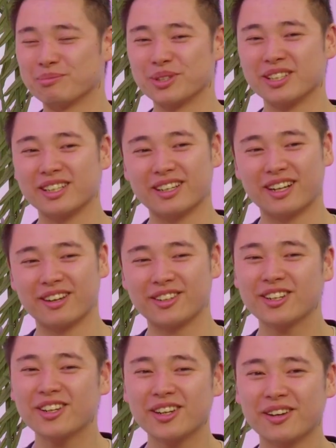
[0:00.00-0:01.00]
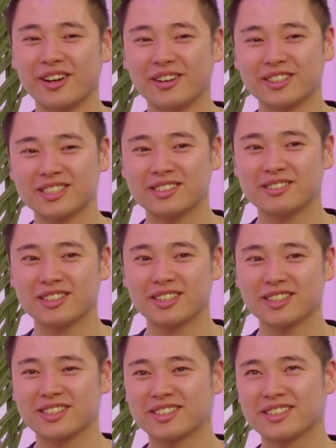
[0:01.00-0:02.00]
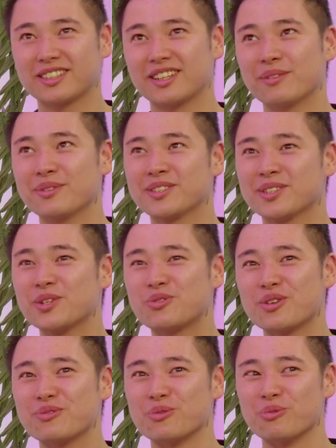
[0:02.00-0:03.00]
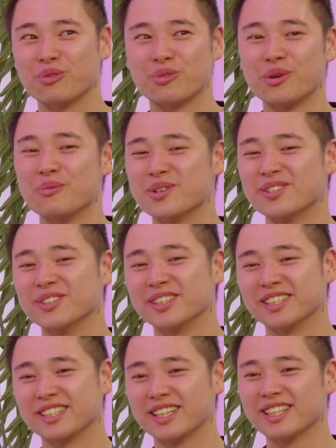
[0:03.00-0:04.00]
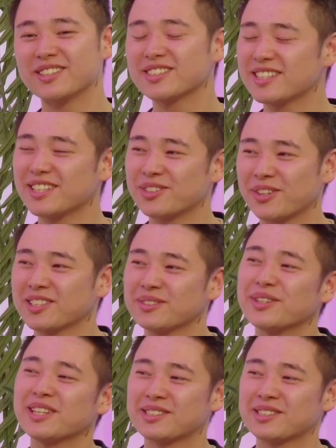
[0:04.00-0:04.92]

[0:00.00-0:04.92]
but I don't know. It's because I've been so driven with what I'm doing. It doesn't interest me as